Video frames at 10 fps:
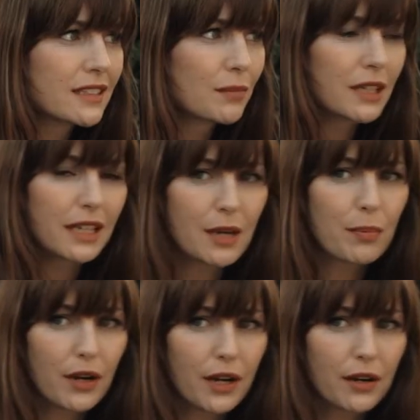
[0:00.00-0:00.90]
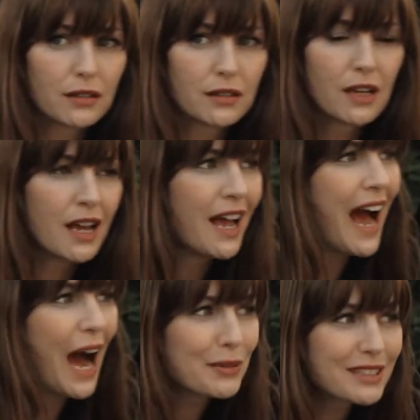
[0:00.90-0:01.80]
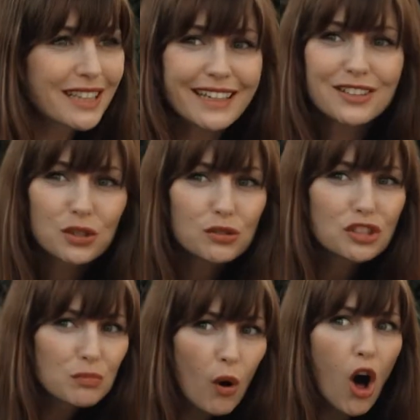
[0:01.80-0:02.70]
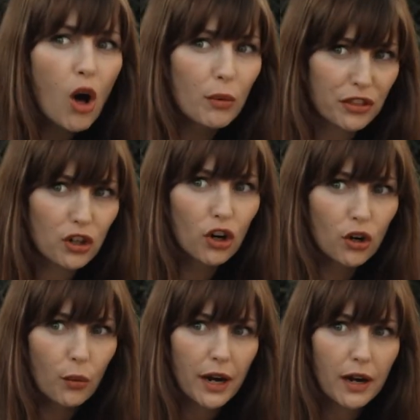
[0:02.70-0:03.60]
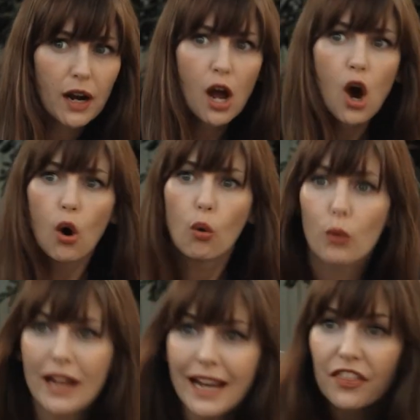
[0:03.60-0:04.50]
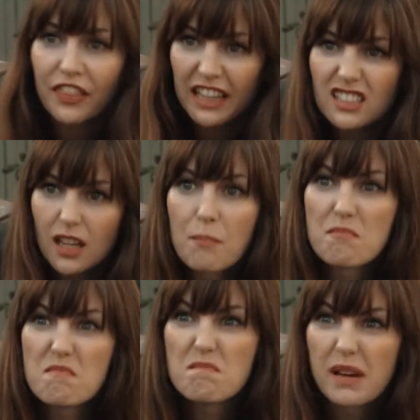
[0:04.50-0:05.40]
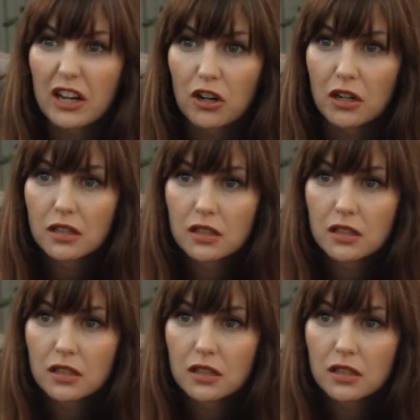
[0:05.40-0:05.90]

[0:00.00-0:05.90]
of something to keep her here. I was thinking too small with the cookware. We gotta think of something bigger.